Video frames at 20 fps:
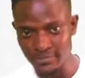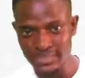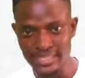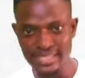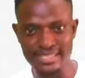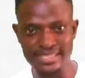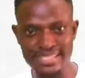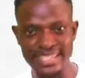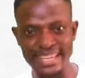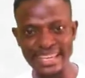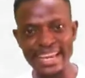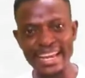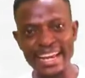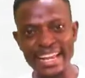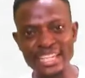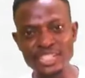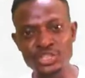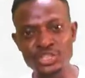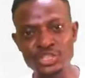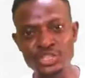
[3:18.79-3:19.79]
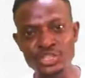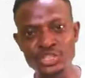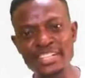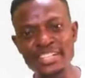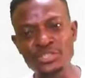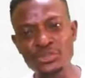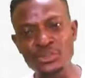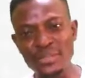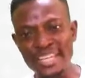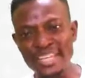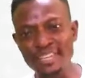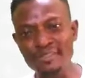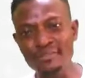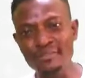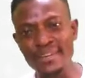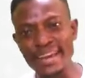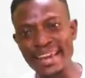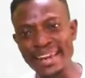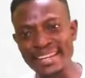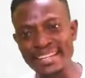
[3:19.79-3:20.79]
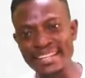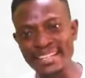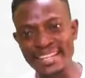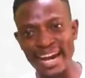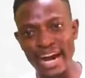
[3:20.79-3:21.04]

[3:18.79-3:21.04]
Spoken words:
C. He tried to evade the